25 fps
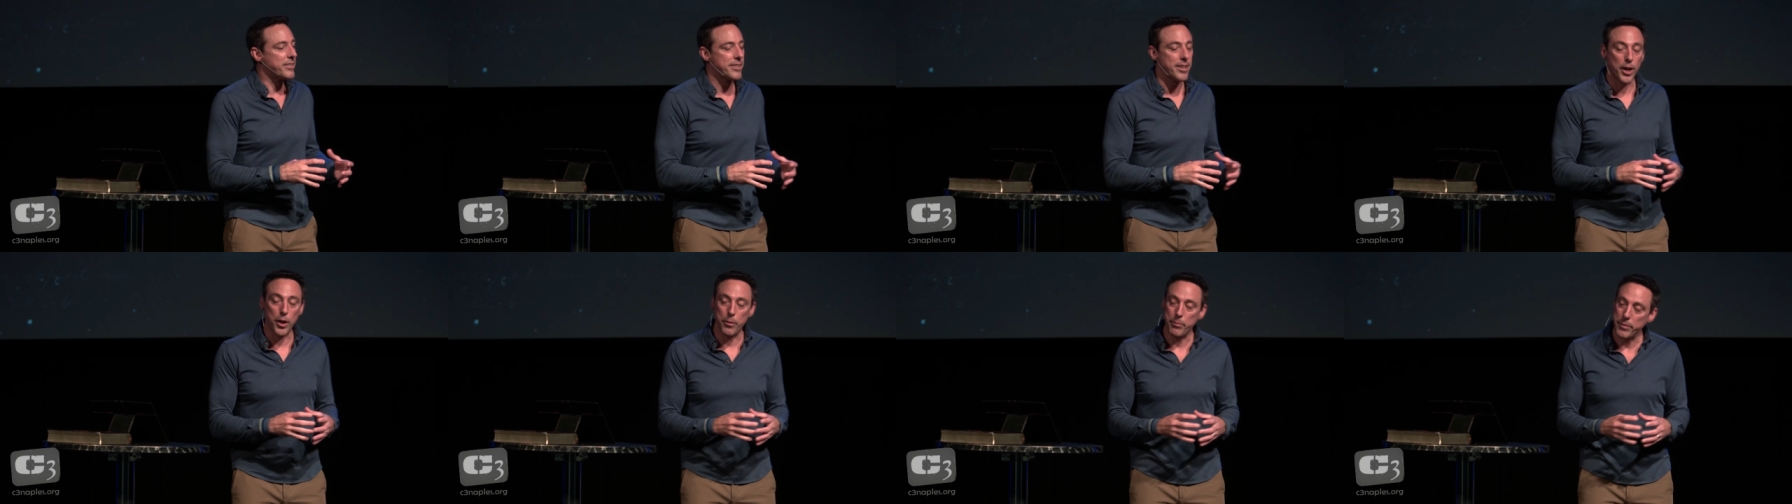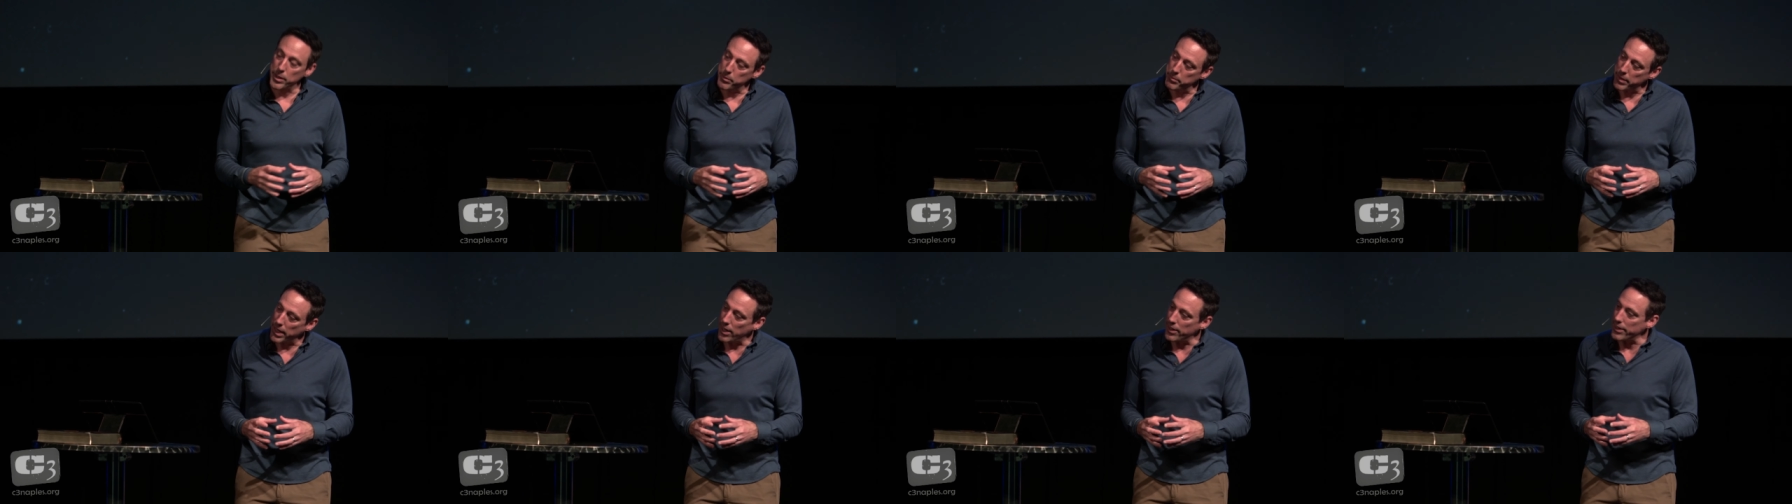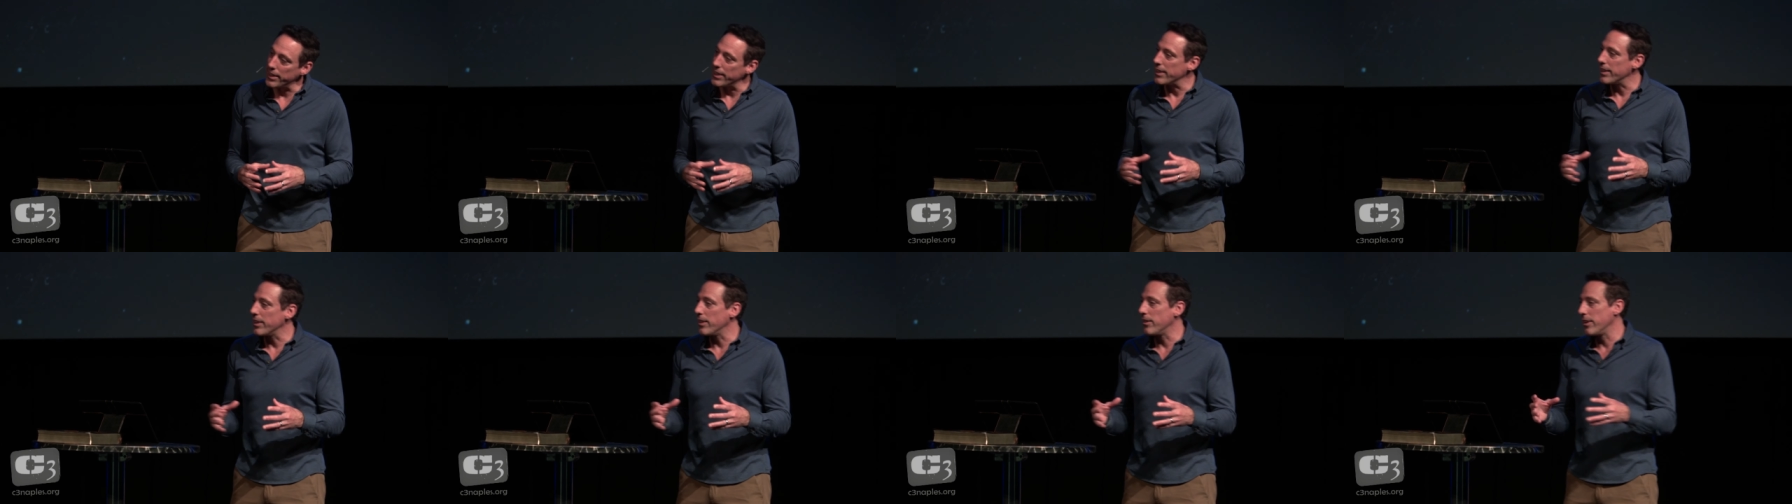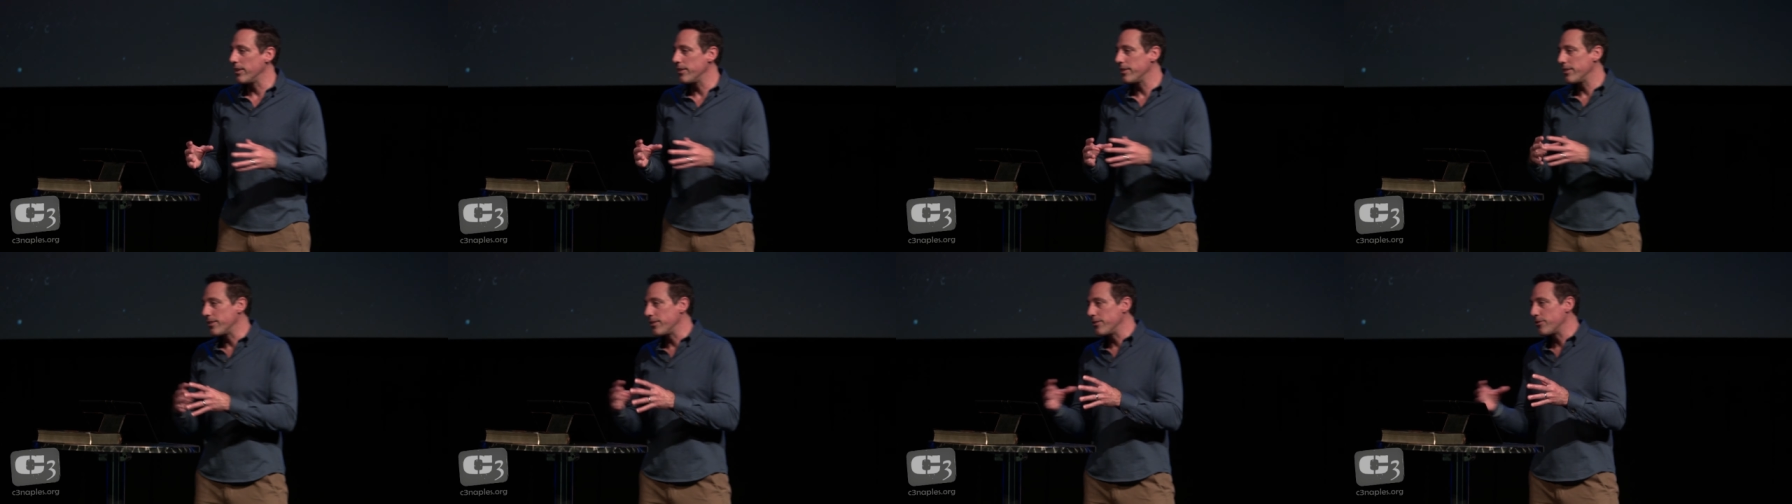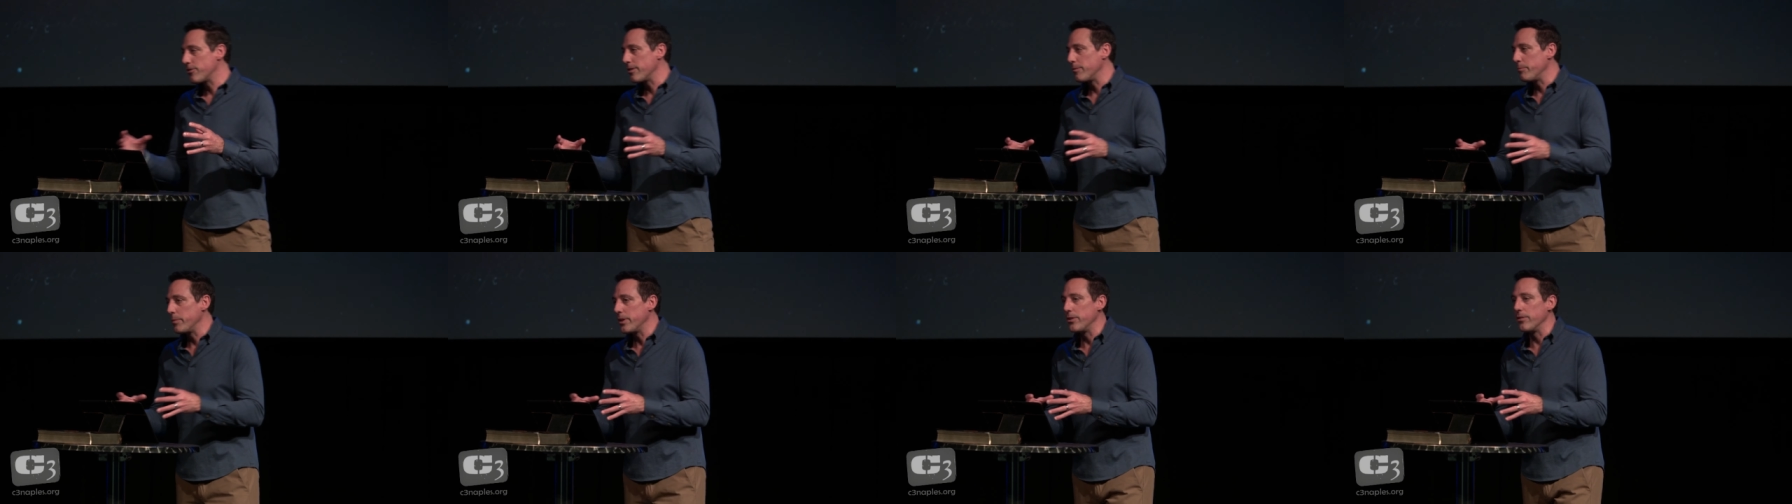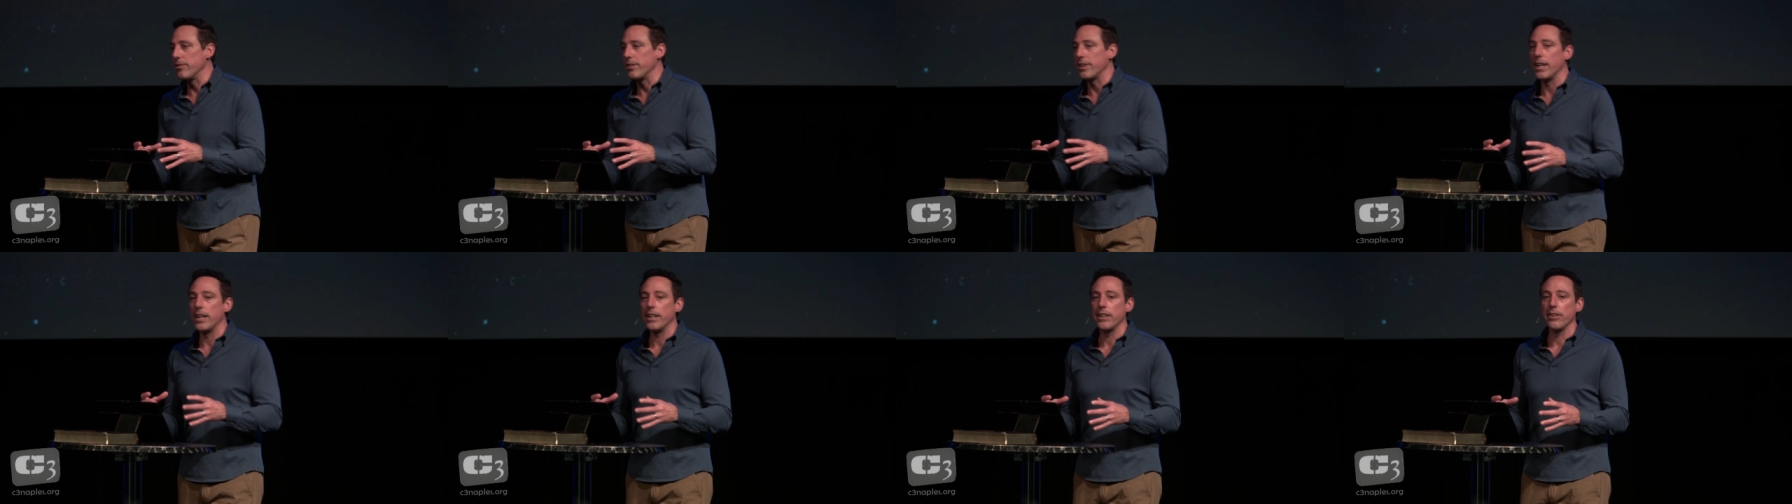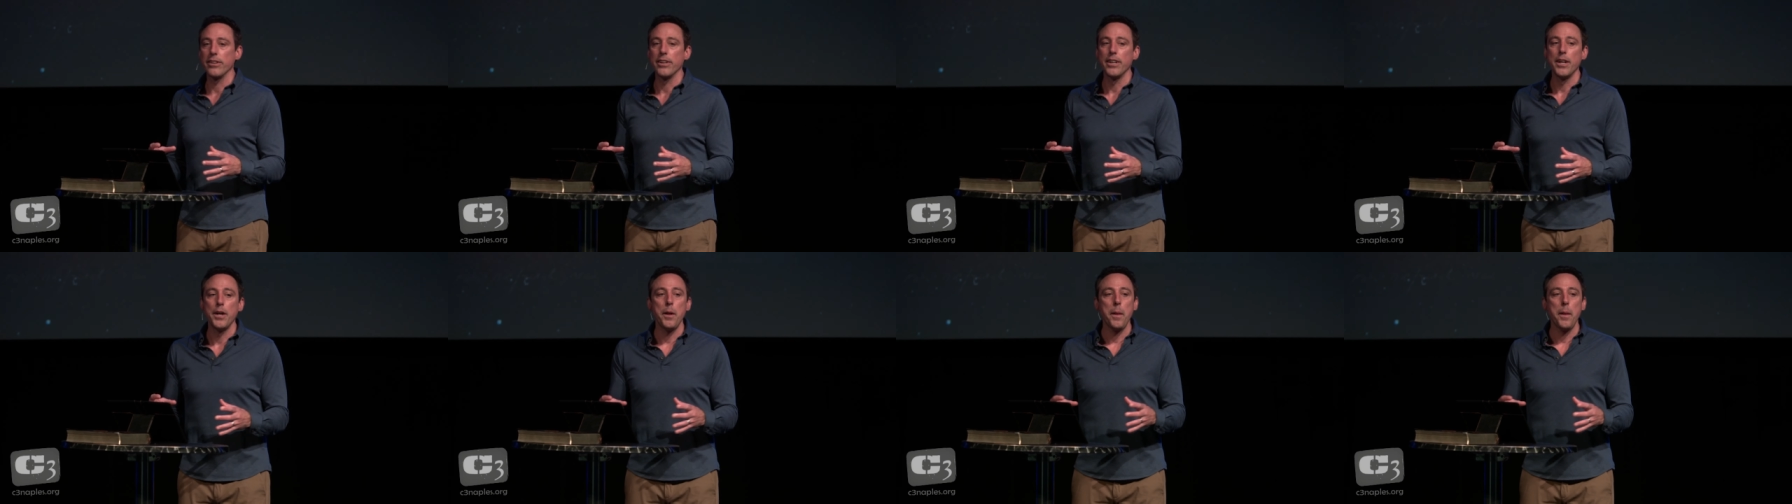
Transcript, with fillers: tell me about it. You know, you shouldn't be doing that here.